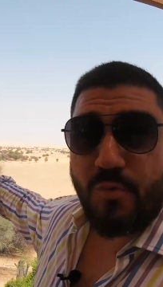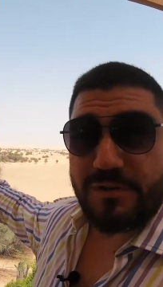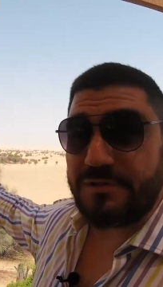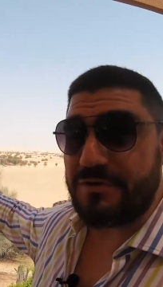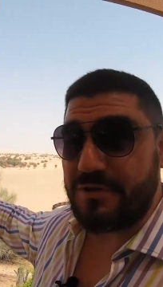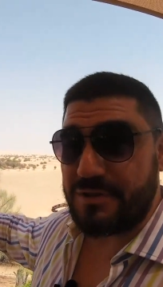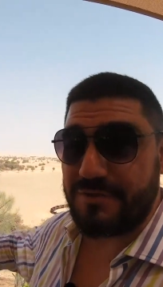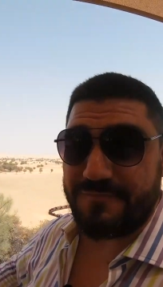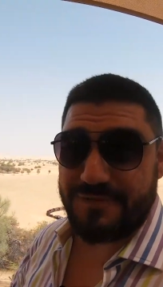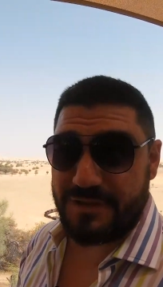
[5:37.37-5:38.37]

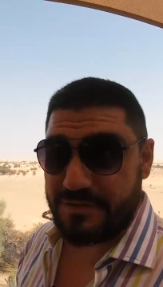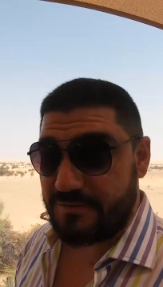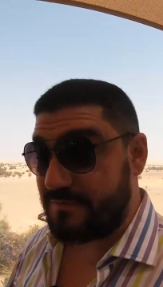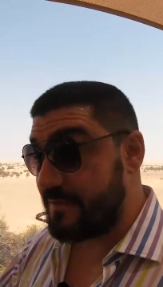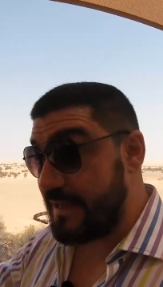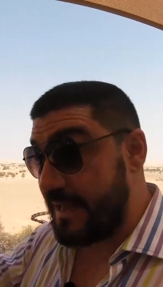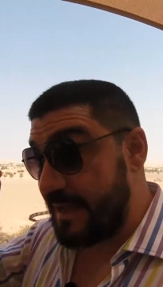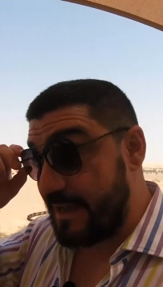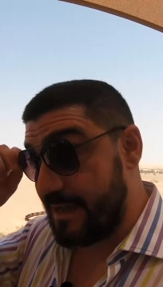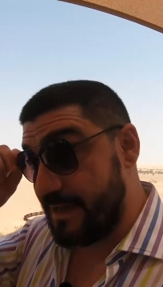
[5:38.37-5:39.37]
wilderness of desert.
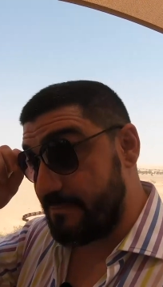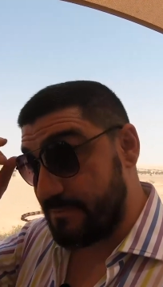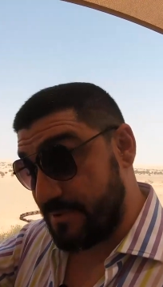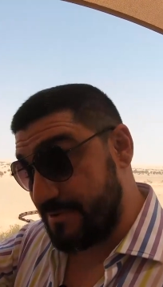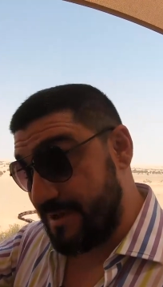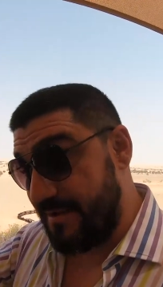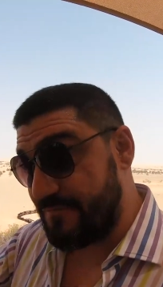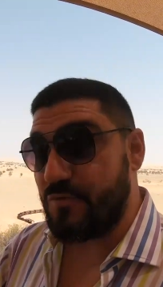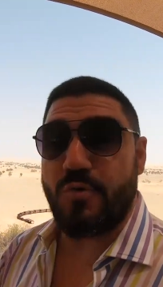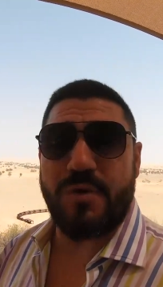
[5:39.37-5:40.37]
Um,
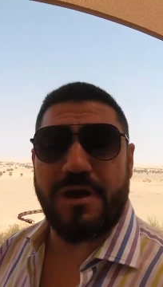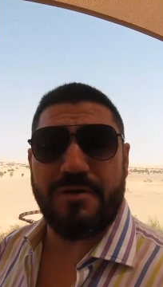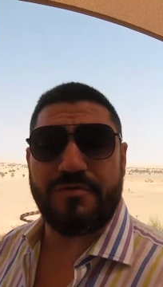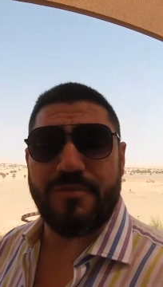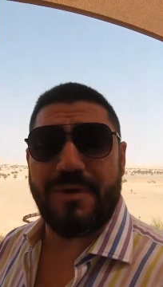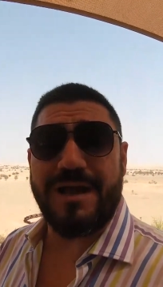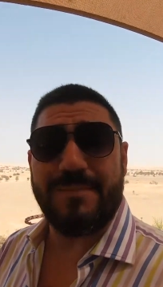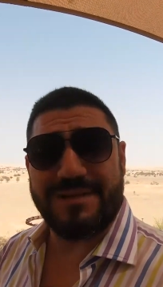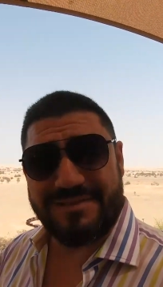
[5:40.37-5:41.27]
after all, we are in Dubai,